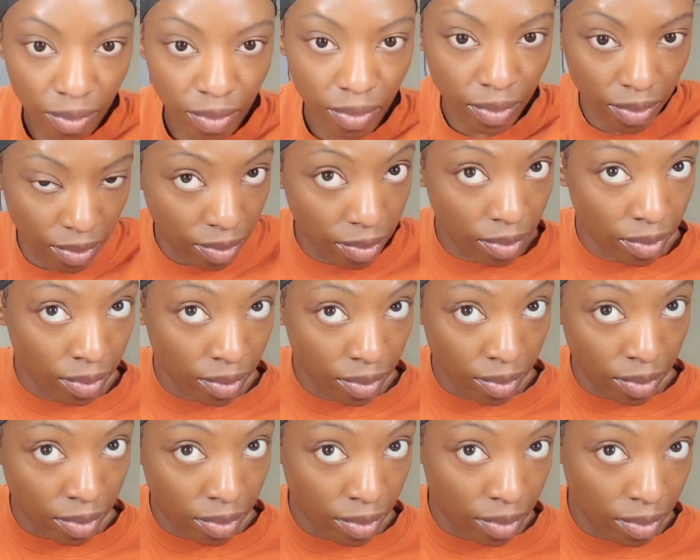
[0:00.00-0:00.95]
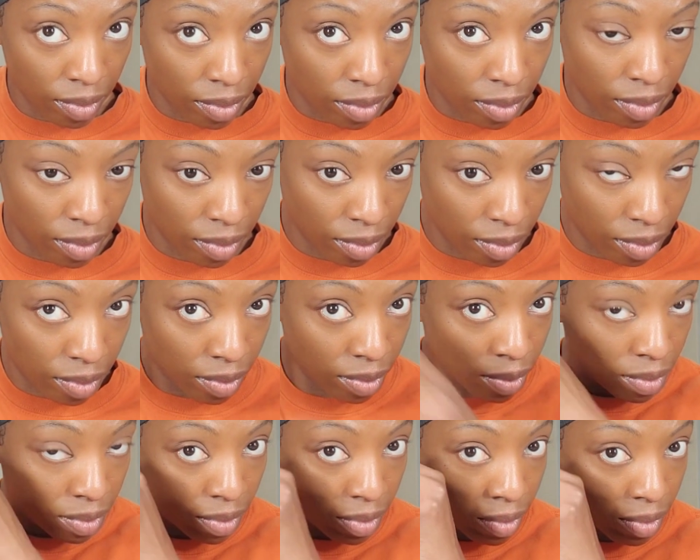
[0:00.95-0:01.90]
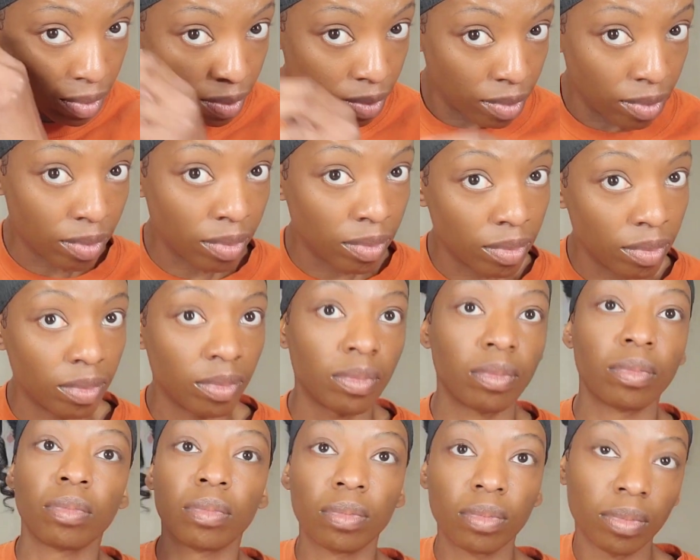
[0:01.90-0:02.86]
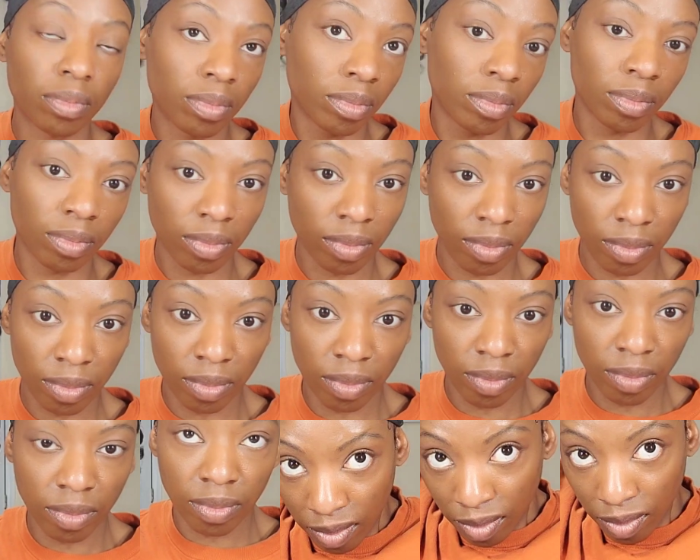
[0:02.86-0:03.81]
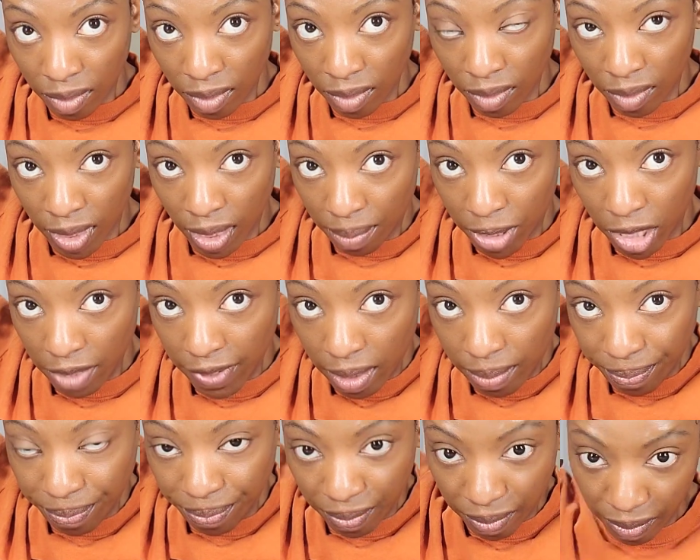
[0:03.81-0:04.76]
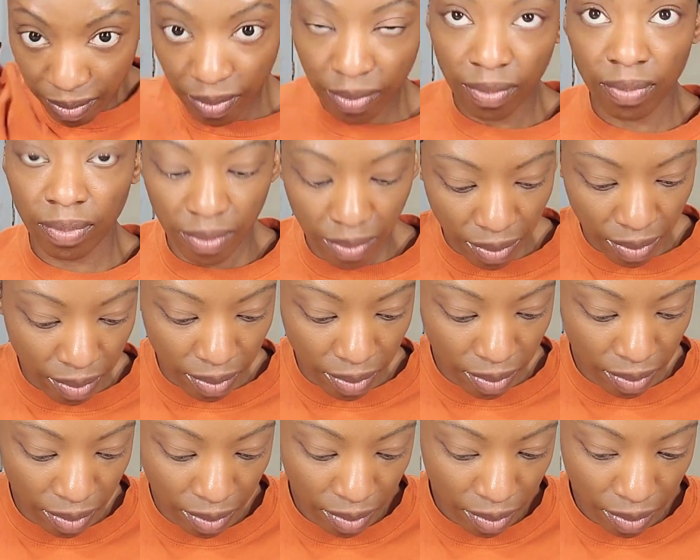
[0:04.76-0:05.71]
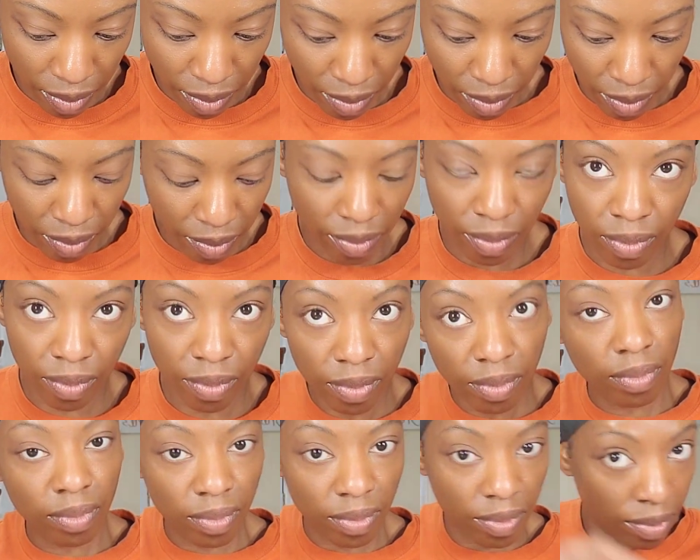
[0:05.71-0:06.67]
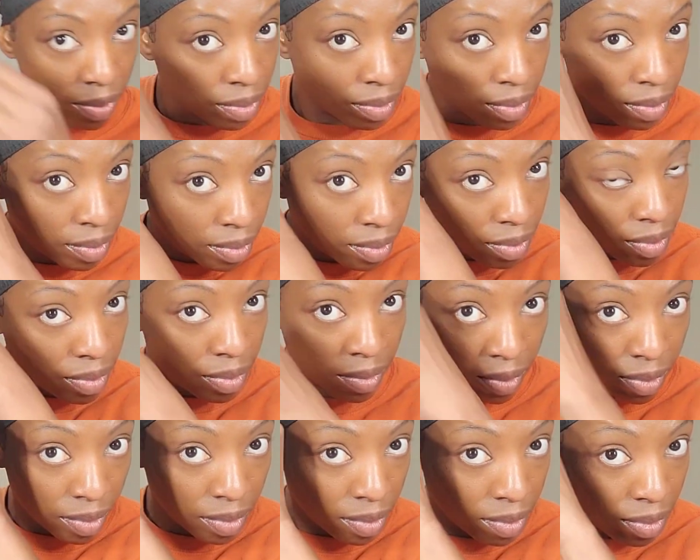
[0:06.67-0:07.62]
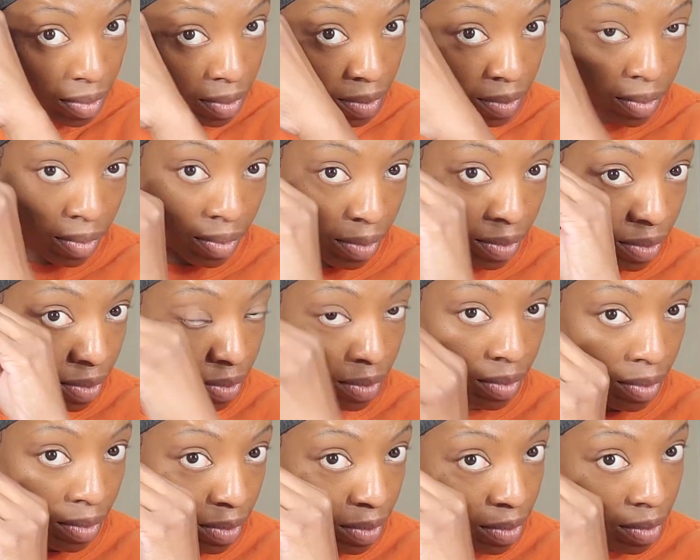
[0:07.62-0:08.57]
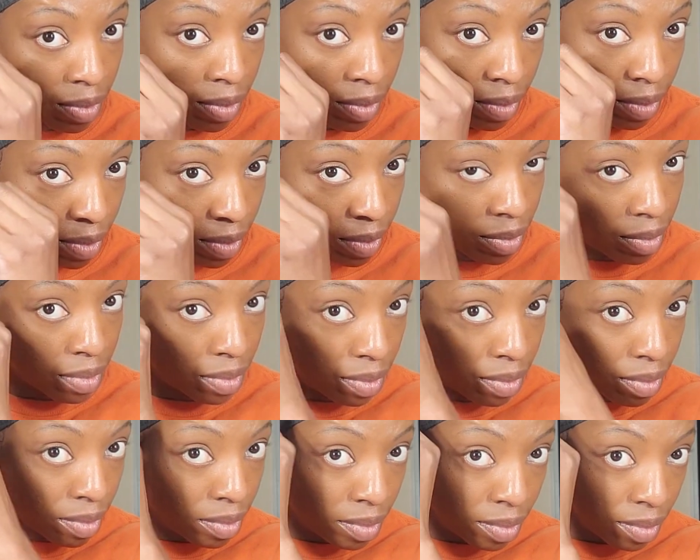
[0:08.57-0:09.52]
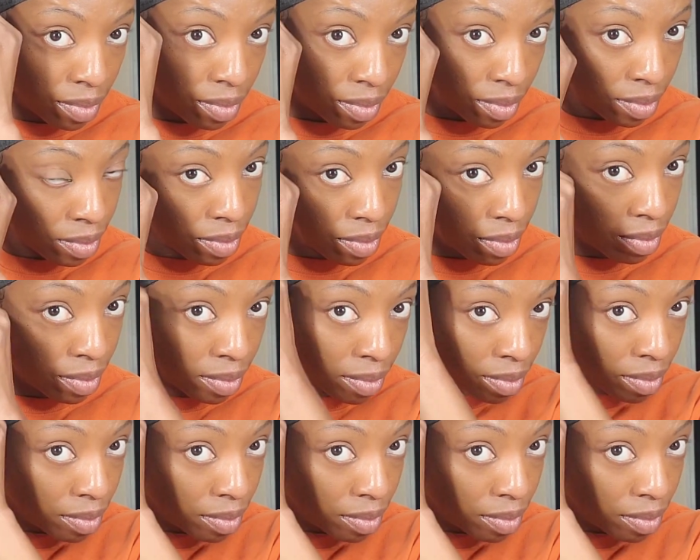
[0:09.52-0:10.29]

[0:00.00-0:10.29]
going to look like before I just leave it in there, because sometimes they don't dip all the way, and I was like, okay, That one felt wet, the other one, so I ain't taking it loose. But I